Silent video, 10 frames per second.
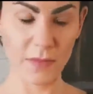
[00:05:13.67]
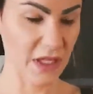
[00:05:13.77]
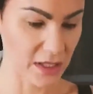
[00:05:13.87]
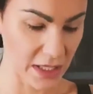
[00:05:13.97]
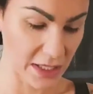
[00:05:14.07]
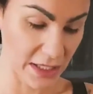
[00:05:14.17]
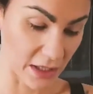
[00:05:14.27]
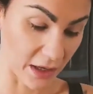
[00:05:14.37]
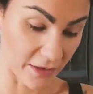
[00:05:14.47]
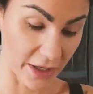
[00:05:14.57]
This is
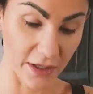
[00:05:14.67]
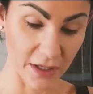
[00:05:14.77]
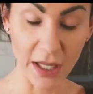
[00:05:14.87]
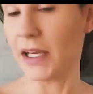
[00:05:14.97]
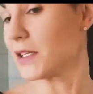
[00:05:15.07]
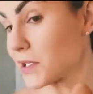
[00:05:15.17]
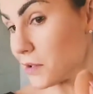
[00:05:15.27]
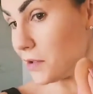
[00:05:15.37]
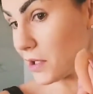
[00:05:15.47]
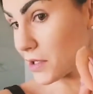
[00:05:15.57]
not very good light, so
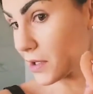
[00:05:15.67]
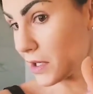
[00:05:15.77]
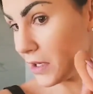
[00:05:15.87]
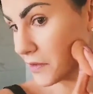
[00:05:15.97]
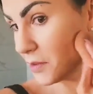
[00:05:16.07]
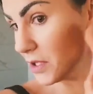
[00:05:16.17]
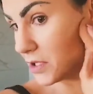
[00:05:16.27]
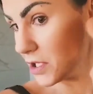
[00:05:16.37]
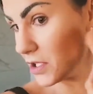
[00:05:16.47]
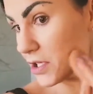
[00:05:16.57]
you guys are going to have to be the
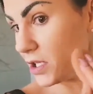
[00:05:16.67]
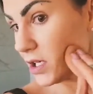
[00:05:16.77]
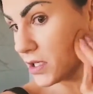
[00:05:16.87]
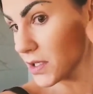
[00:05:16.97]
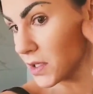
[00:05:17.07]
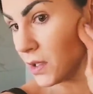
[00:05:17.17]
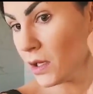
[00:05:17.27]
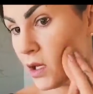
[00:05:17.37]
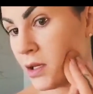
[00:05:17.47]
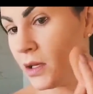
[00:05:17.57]
judge of this.
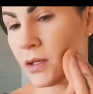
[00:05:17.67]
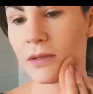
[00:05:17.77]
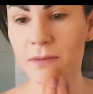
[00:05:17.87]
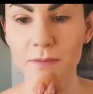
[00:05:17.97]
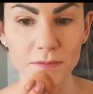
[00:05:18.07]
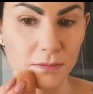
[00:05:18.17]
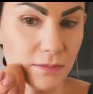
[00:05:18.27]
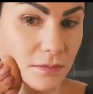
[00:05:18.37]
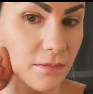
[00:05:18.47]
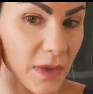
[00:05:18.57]

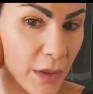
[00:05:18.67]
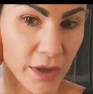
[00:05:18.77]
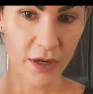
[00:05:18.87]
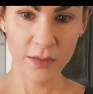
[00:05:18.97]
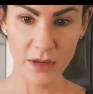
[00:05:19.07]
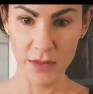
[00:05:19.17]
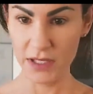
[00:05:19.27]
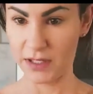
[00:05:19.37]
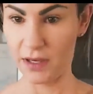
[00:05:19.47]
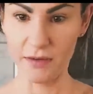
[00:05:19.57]
I wonder how many
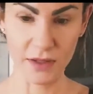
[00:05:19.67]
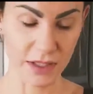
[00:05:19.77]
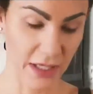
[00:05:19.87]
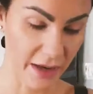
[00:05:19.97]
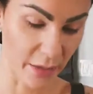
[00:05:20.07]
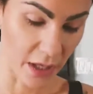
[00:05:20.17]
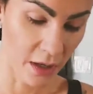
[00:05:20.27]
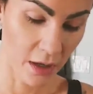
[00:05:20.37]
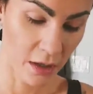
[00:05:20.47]
minutes I have on the timer.